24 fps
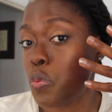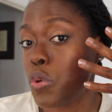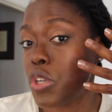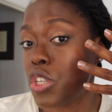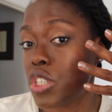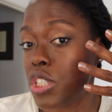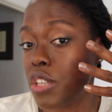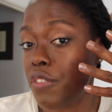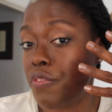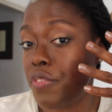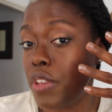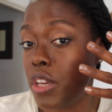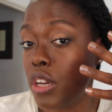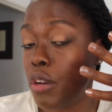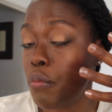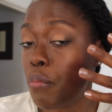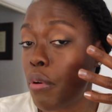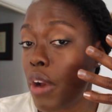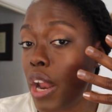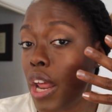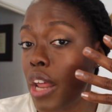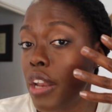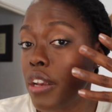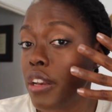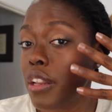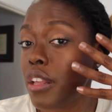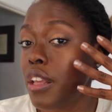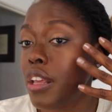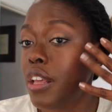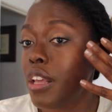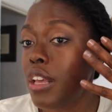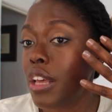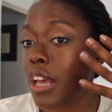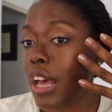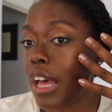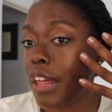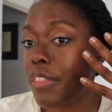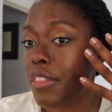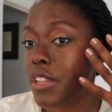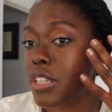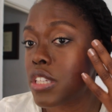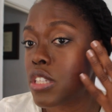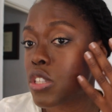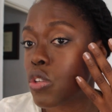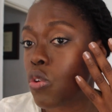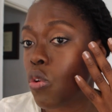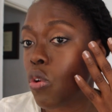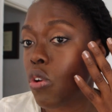which is a vegan brand, and
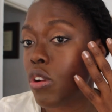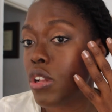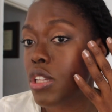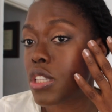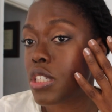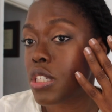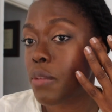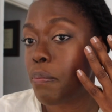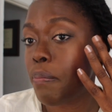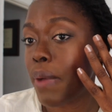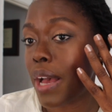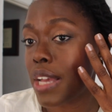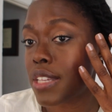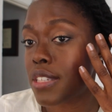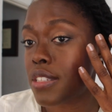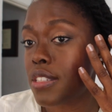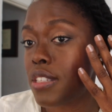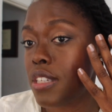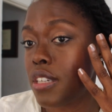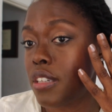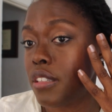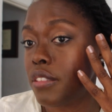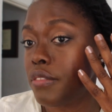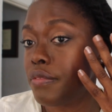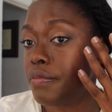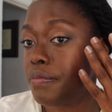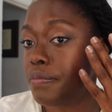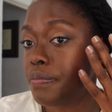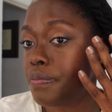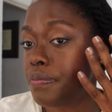this is called Sebastian.